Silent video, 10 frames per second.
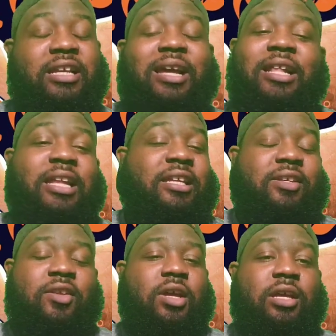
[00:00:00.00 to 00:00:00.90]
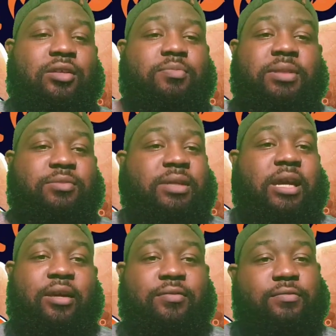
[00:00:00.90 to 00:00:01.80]
I mean, you know, he's pissed me
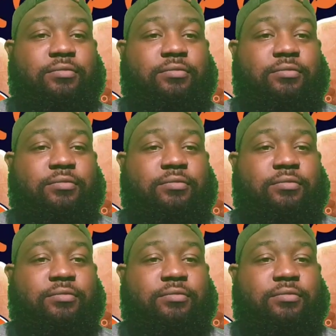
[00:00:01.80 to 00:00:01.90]
off.